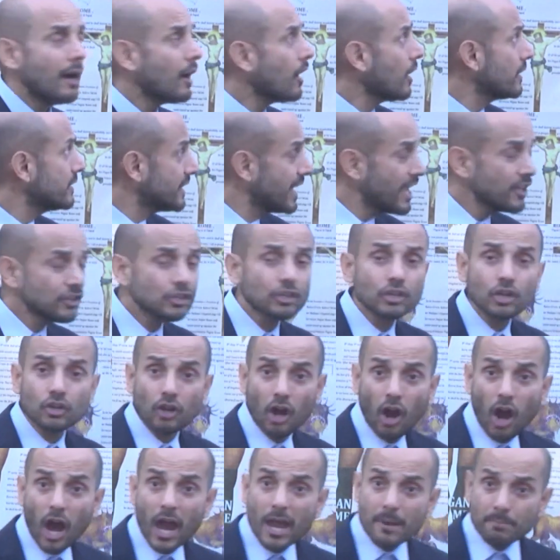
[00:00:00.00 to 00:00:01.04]
And they're the,
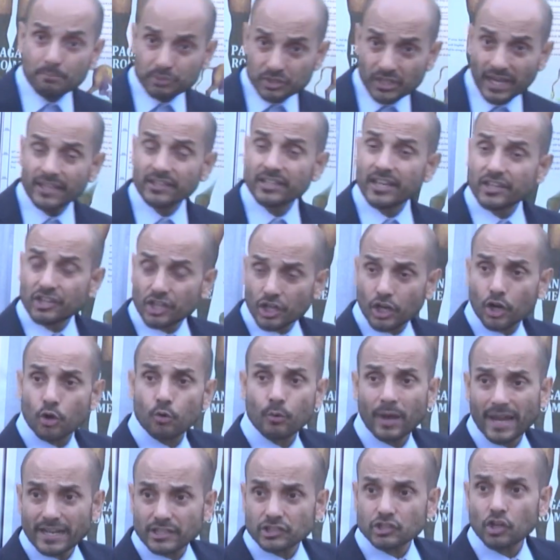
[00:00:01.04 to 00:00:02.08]
I'm saying they're the
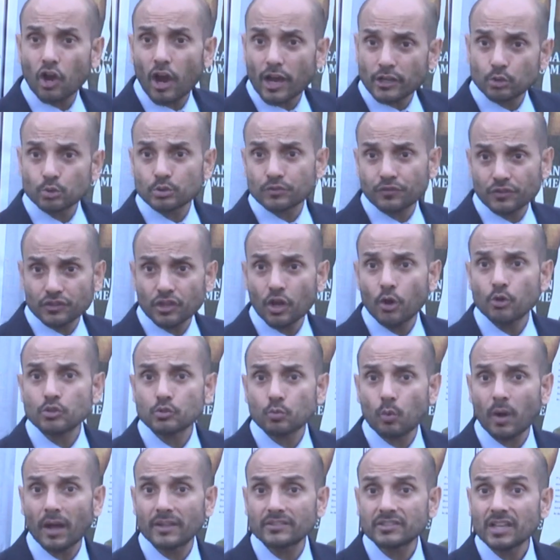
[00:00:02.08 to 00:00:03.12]
correct titles for those
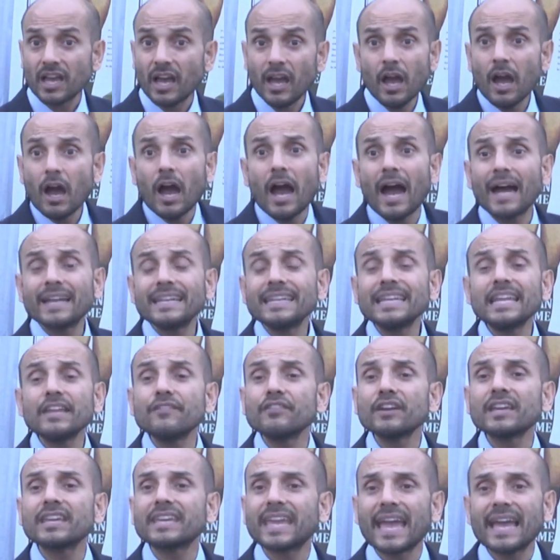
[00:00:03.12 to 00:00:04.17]
ones. I didn't
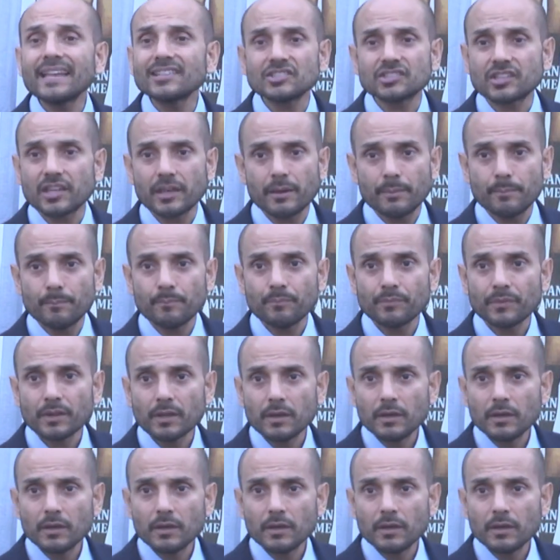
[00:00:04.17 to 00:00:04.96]
even guess them.